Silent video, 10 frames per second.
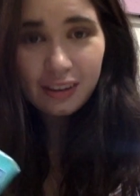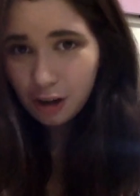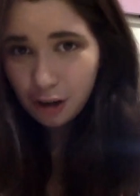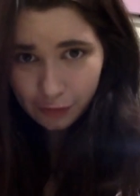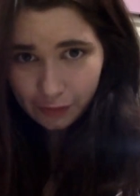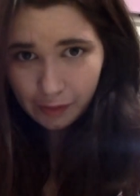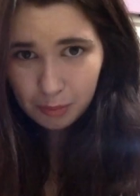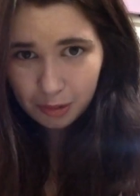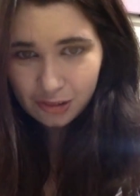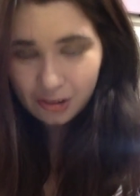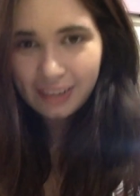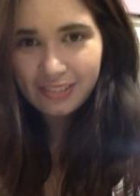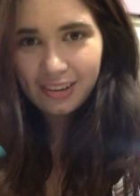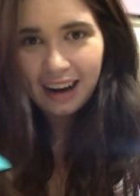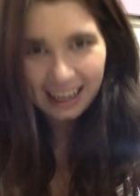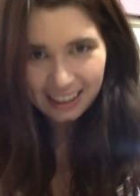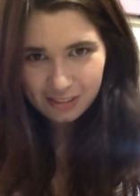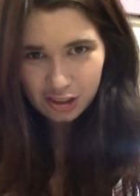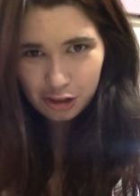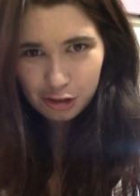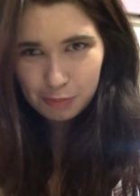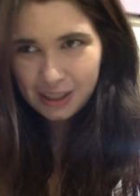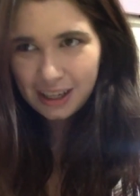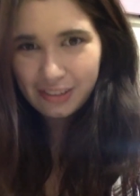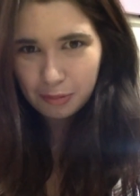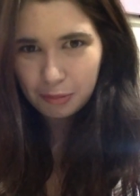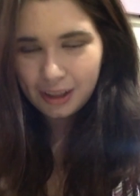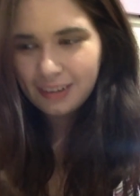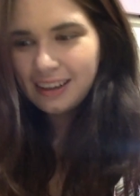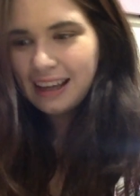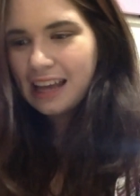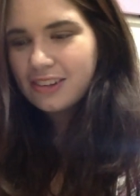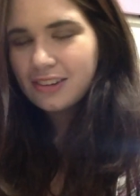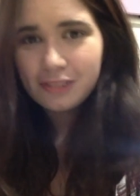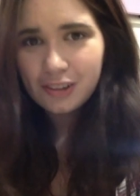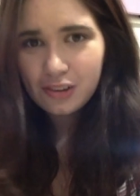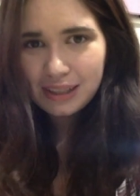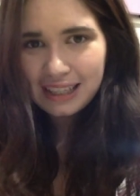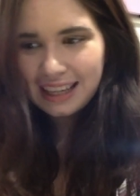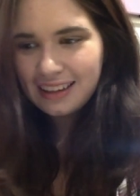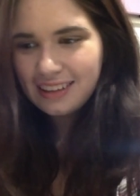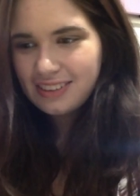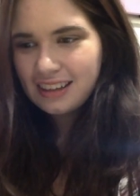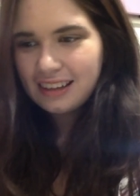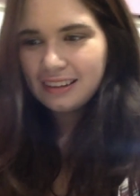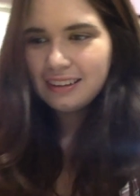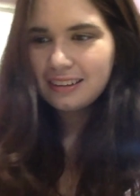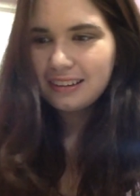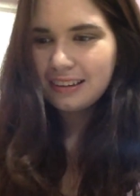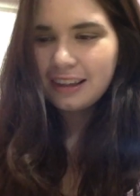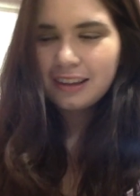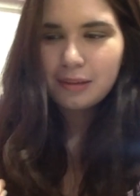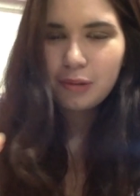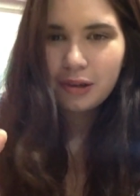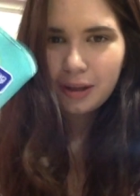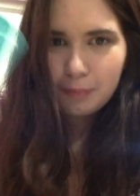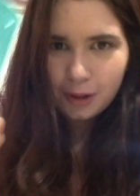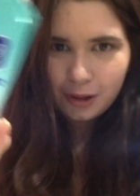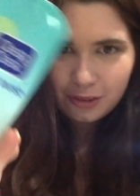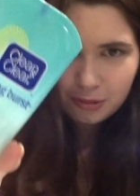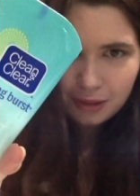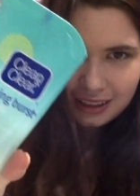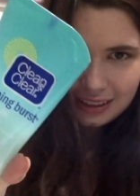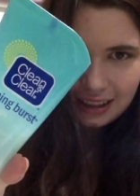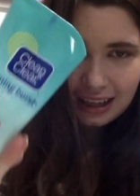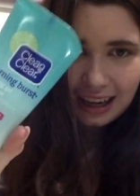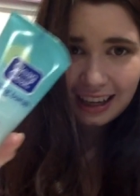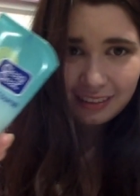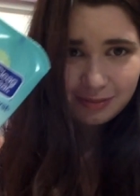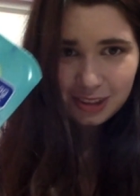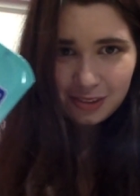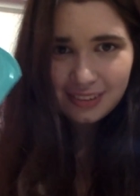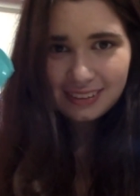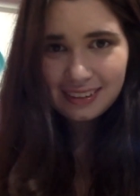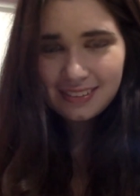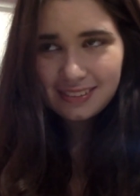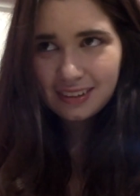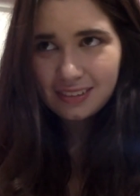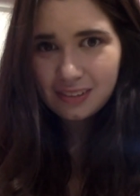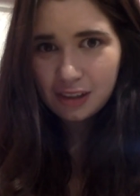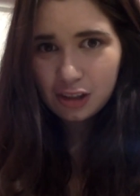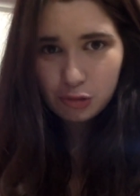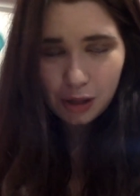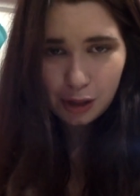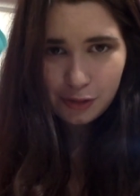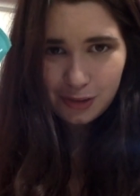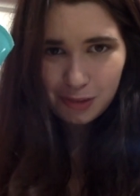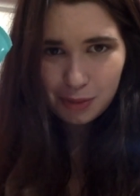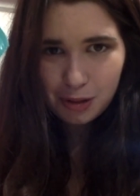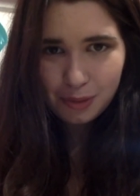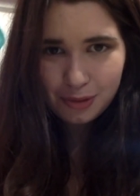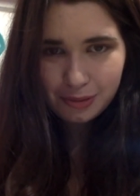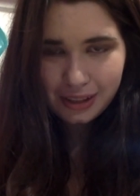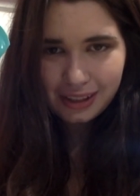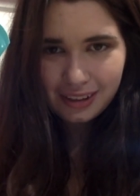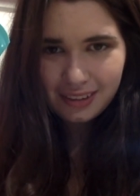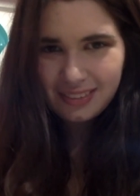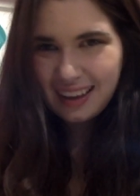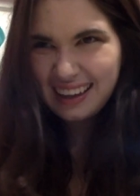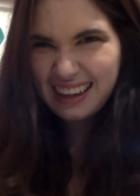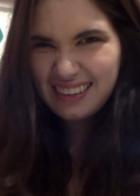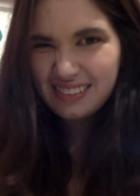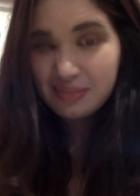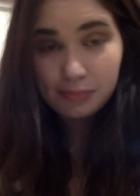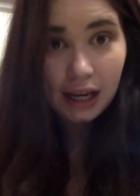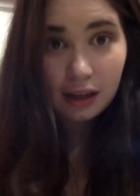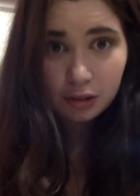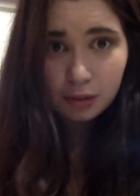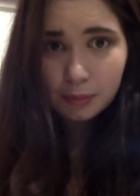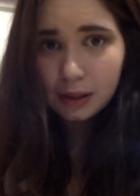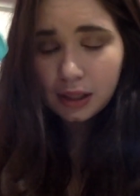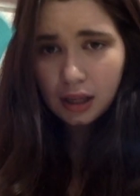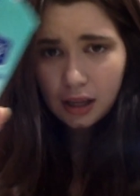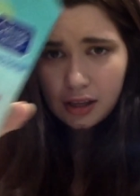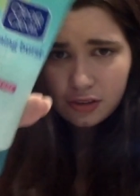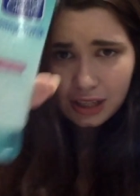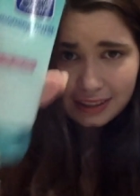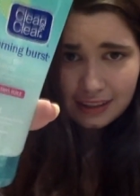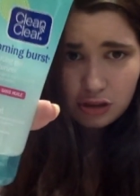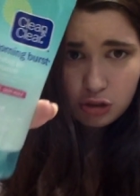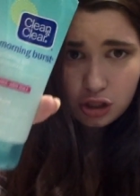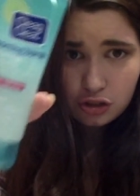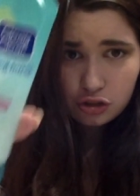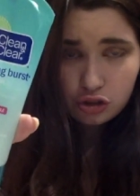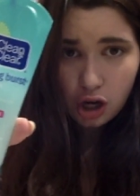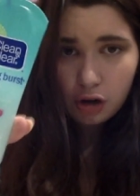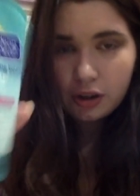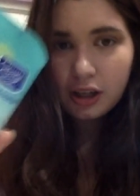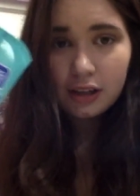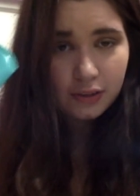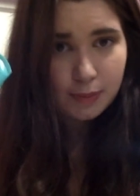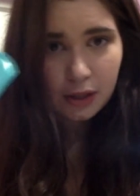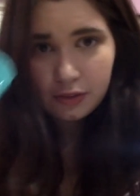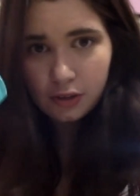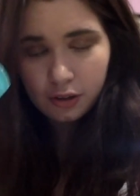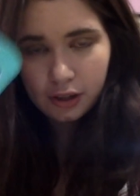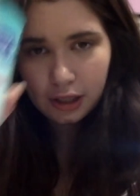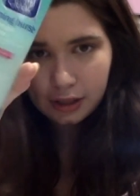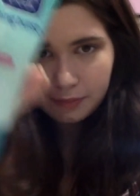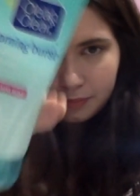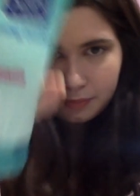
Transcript: So for favorite moisturizer, I have two because I'm weird. So the first one is the Clean and Clear Morning Burst one. I've been using this since grade 12, so it's been almost 3 years, I guess. Yeah, it would have been. So yeah, this one is so good. It smells so good.